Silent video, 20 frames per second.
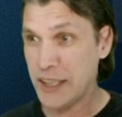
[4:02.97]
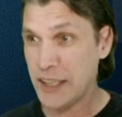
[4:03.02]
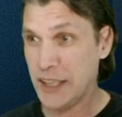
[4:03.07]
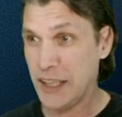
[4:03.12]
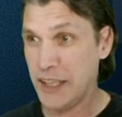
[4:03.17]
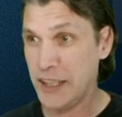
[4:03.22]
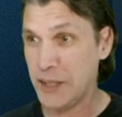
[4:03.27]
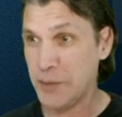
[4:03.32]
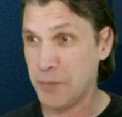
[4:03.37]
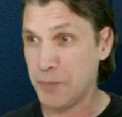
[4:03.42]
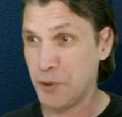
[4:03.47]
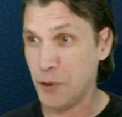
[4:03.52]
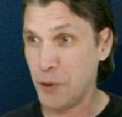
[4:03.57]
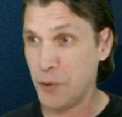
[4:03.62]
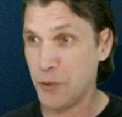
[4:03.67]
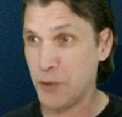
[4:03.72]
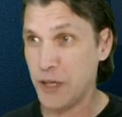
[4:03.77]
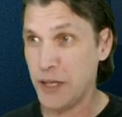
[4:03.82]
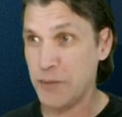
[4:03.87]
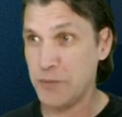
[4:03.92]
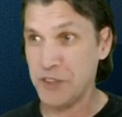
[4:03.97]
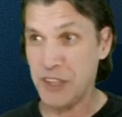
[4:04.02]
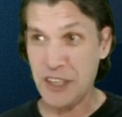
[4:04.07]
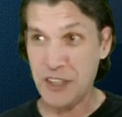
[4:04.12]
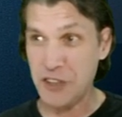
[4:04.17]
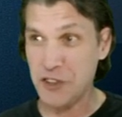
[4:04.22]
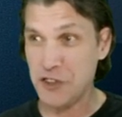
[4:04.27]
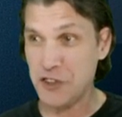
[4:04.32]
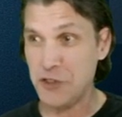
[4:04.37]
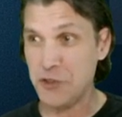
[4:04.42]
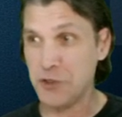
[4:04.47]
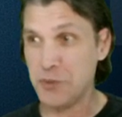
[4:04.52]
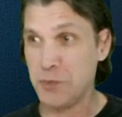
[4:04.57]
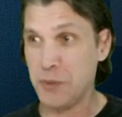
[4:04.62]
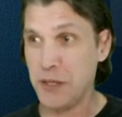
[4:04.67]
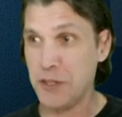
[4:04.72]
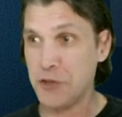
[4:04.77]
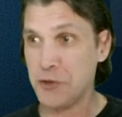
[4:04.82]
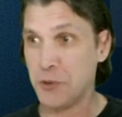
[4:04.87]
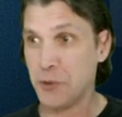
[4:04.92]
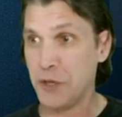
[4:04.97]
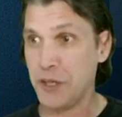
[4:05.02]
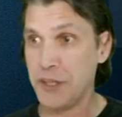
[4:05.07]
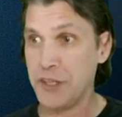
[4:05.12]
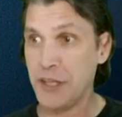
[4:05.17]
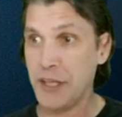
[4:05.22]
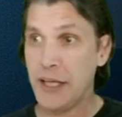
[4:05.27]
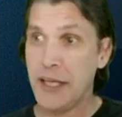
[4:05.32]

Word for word: kind of programs. I just use BitTorrent.